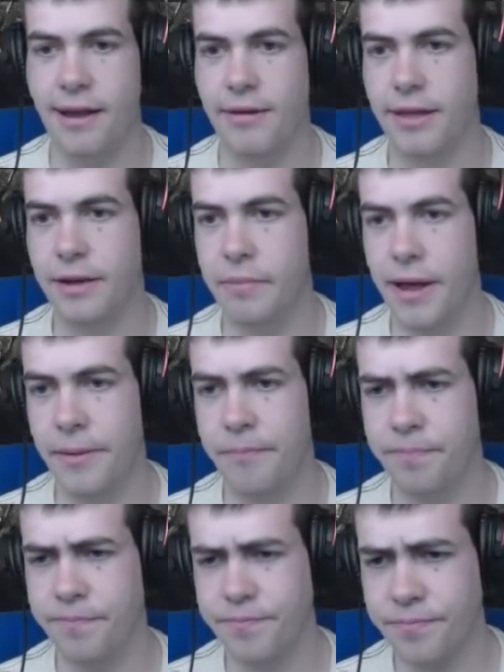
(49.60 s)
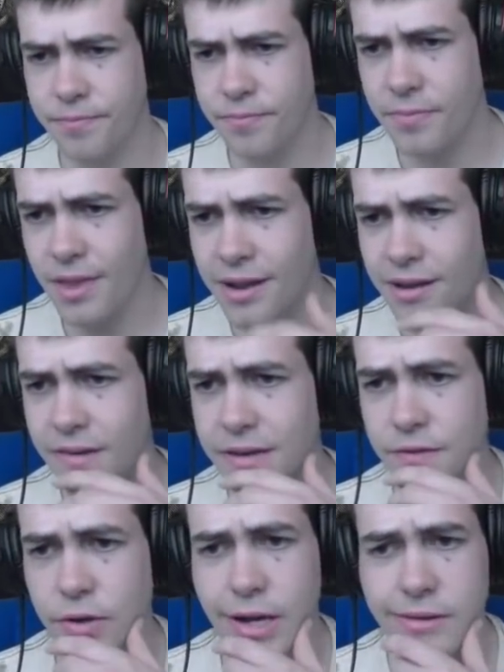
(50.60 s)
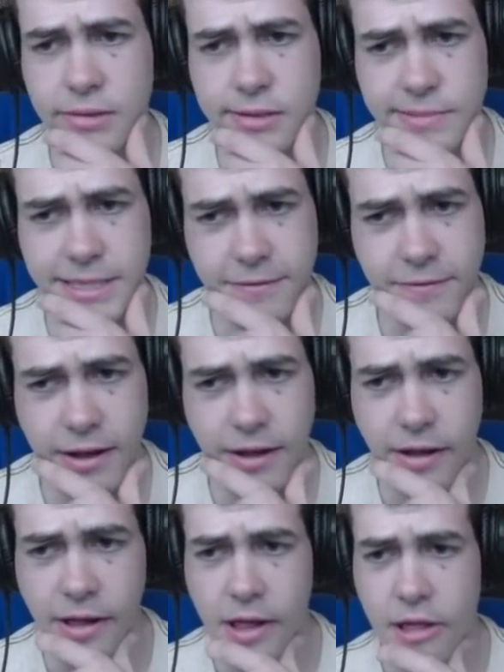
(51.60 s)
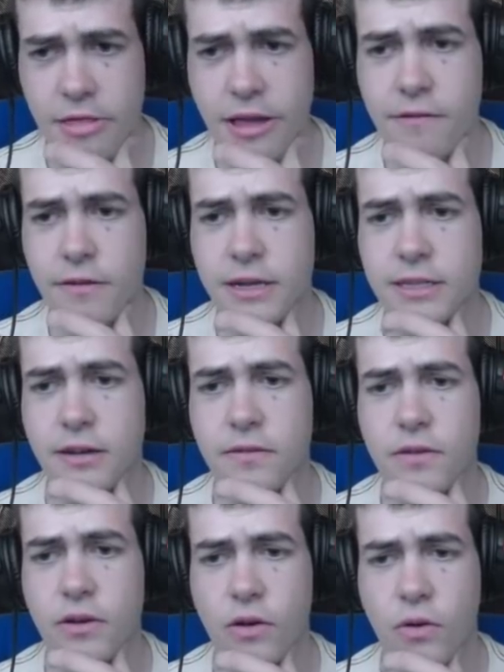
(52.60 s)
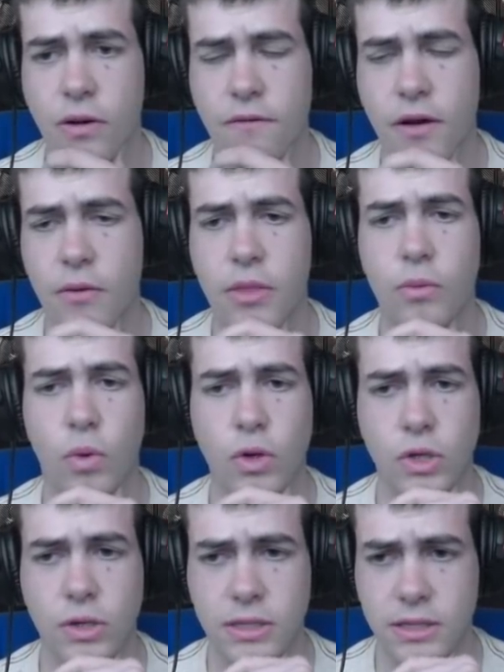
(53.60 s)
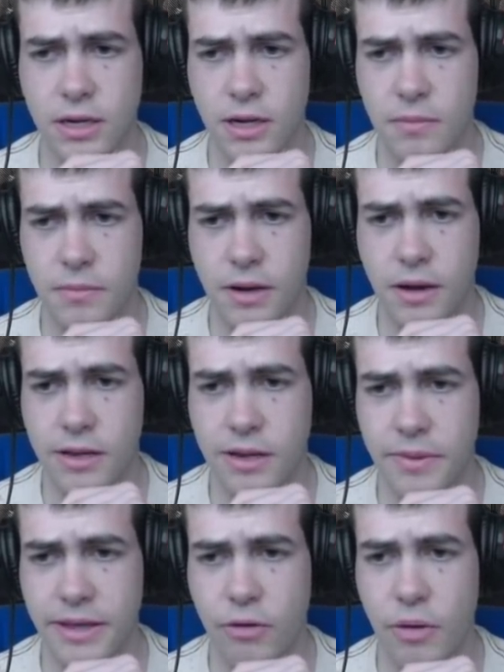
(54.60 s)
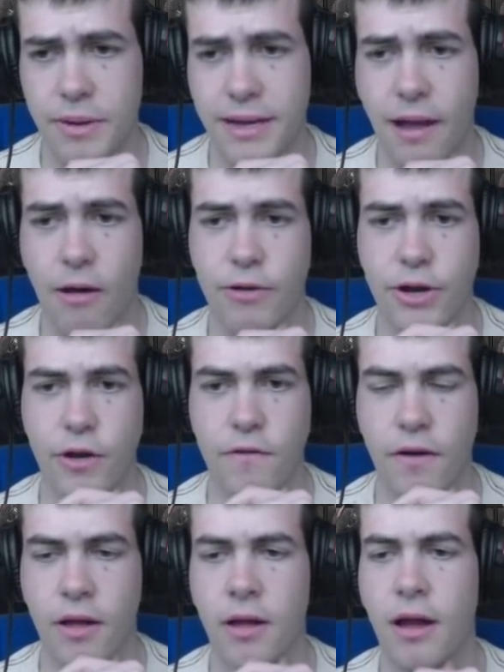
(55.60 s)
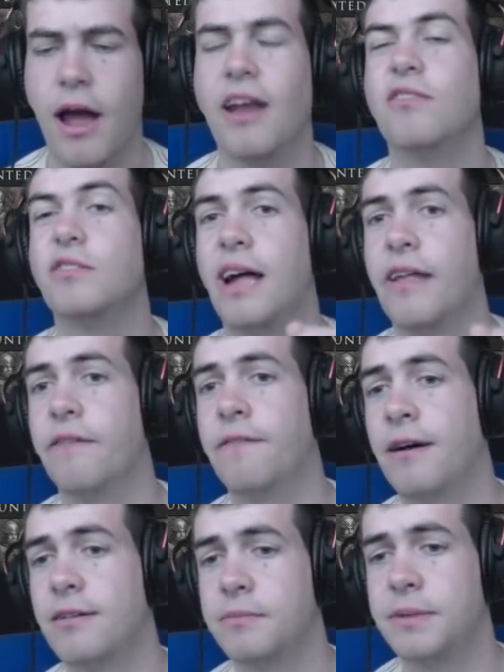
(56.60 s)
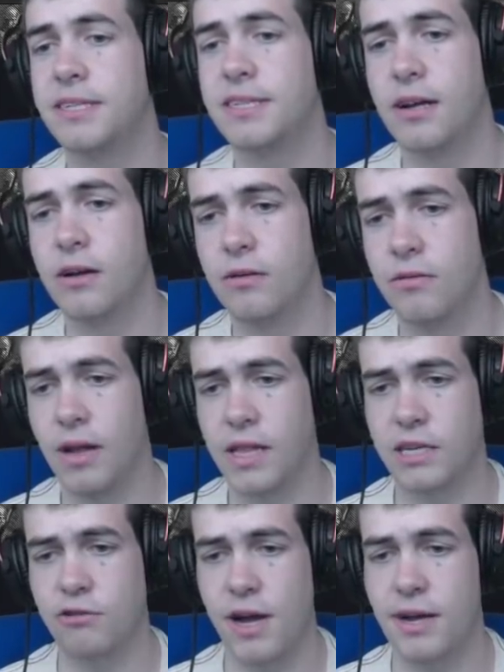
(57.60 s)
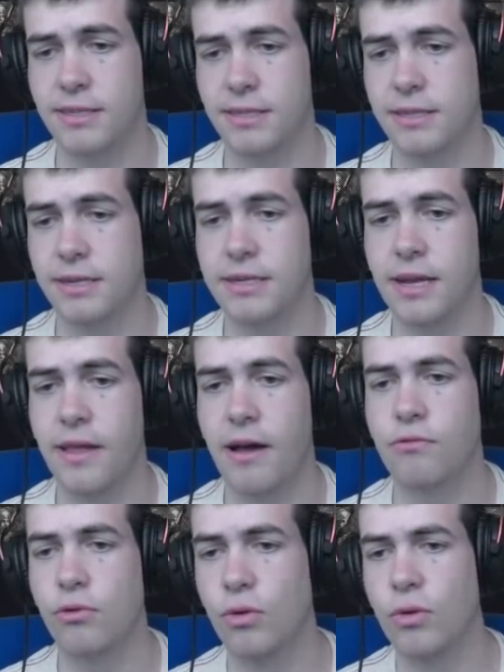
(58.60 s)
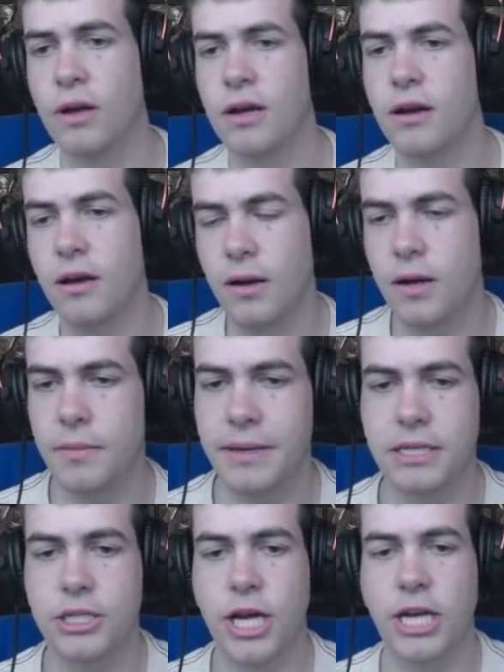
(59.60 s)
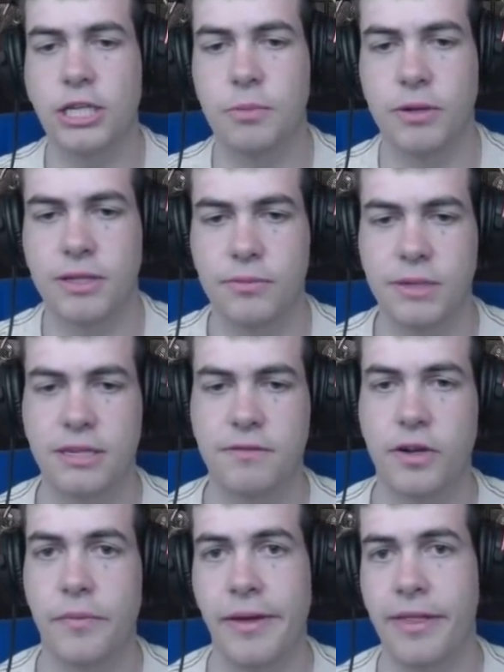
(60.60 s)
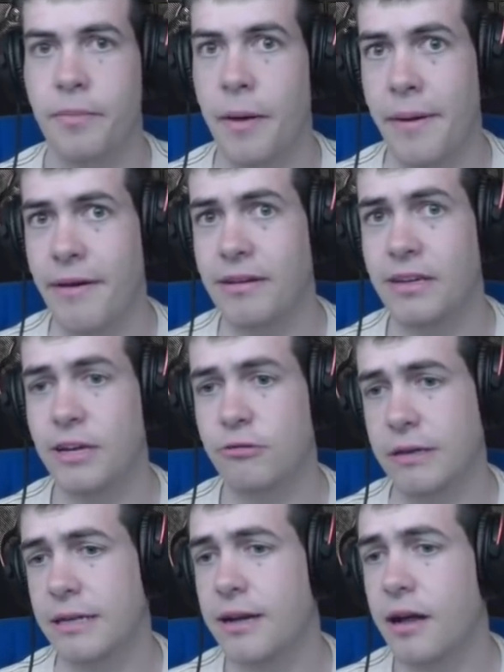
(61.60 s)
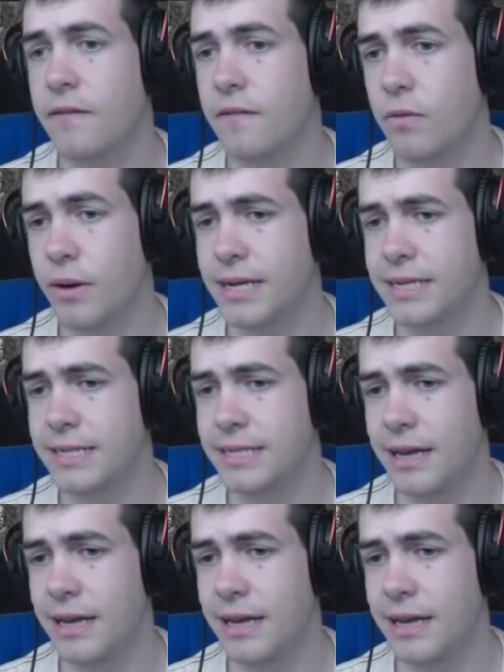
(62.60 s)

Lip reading: do they compare? So I've had a few games with them so far. Thankfully, because I've got quite far with the War Dogs, some of the equipment carried over, and I've also had the Falksmen, so like the trousers and things like that are all interchangeable. So once you've done a bit of the Barbarian Technology, they're kind of quite easy to